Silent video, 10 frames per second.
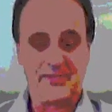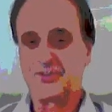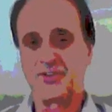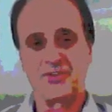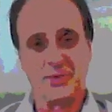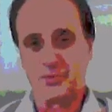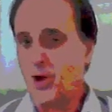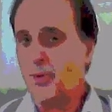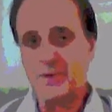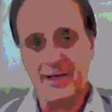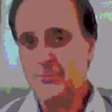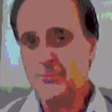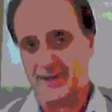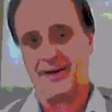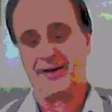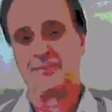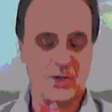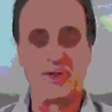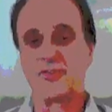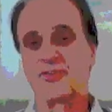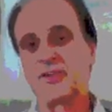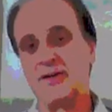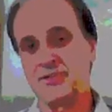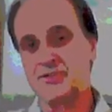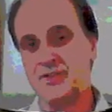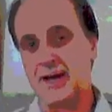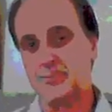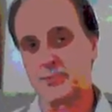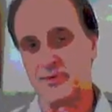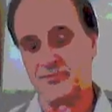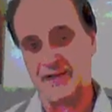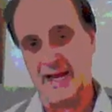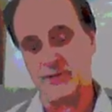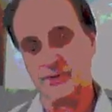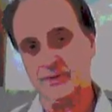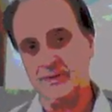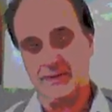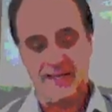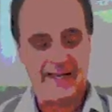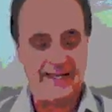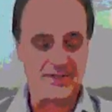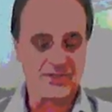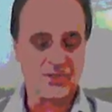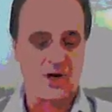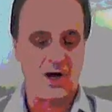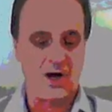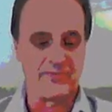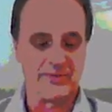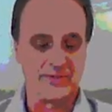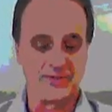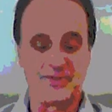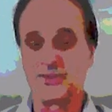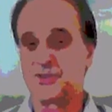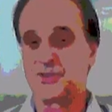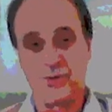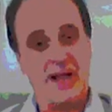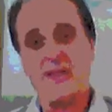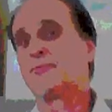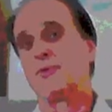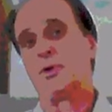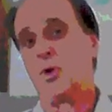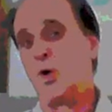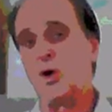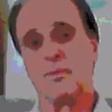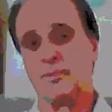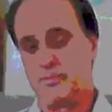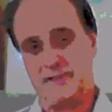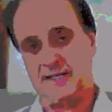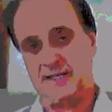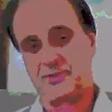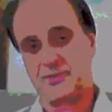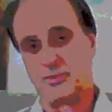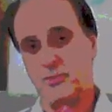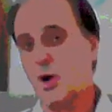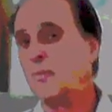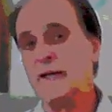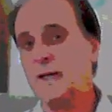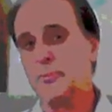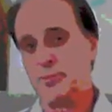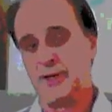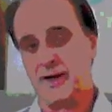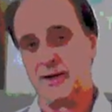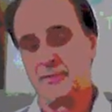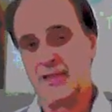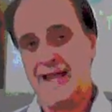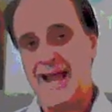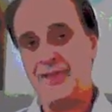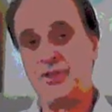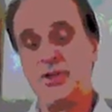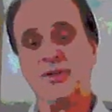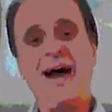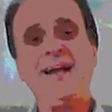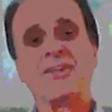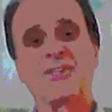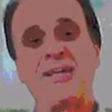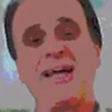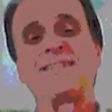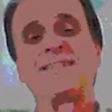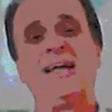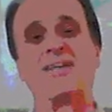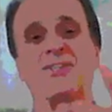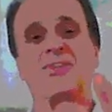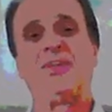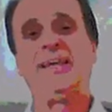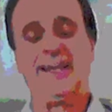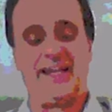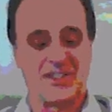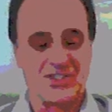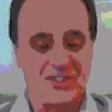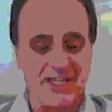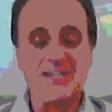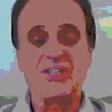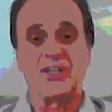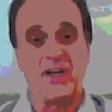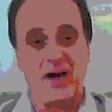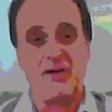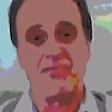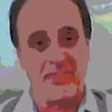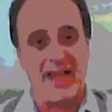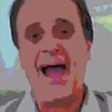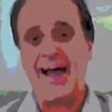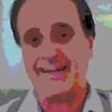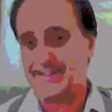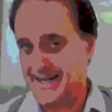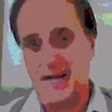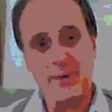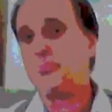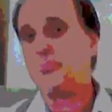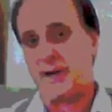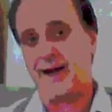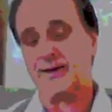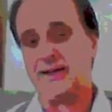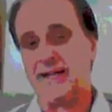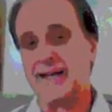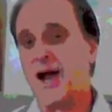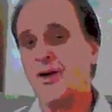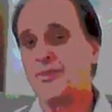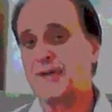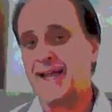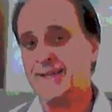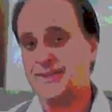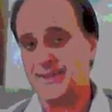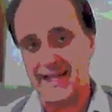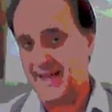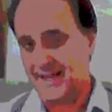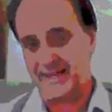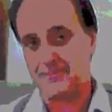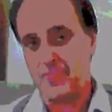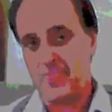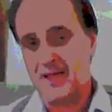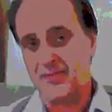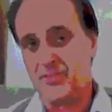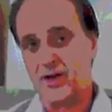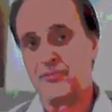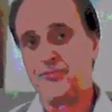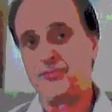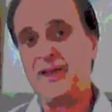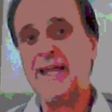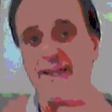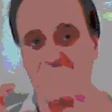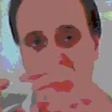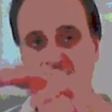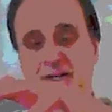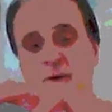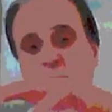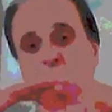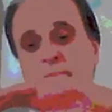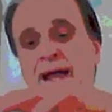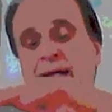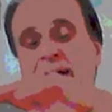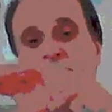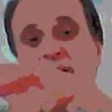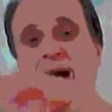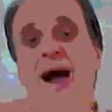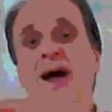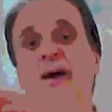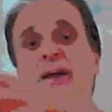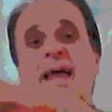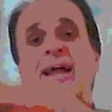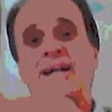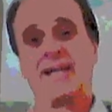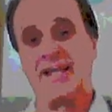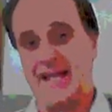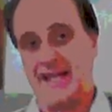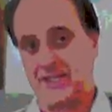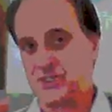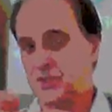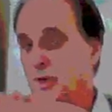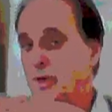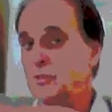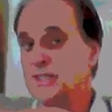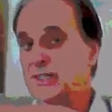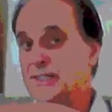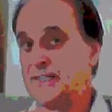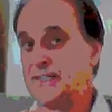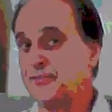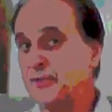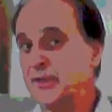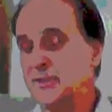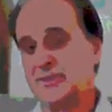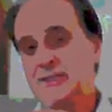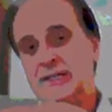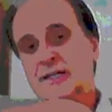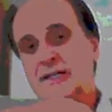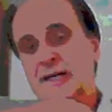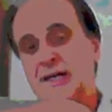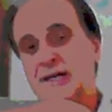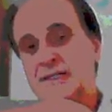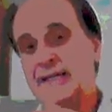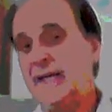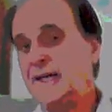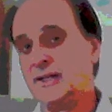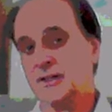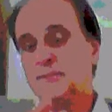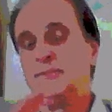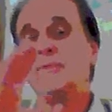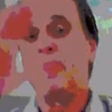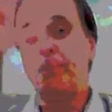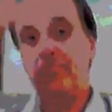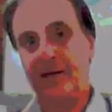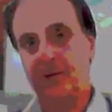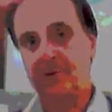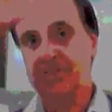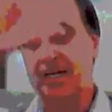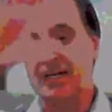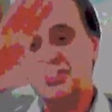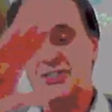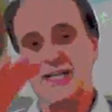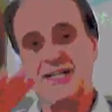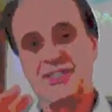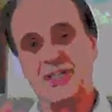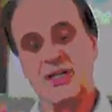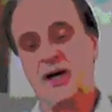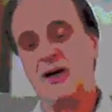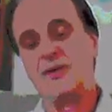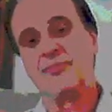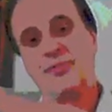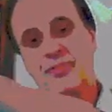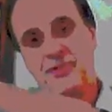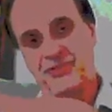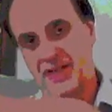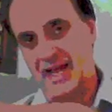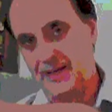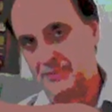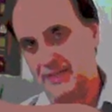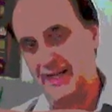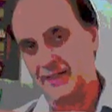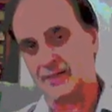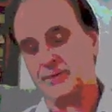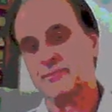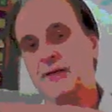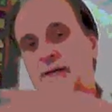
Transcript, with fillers: this is the Roman Empire. So in the 7th chapter of Daniel, it is called this dreadful, horrible beast, the Roman Empire. And the United States is the extension of that empire in our day today. The feet were made of iron and clay. So it was a different kingdom, but it was an extension of the same kingdom.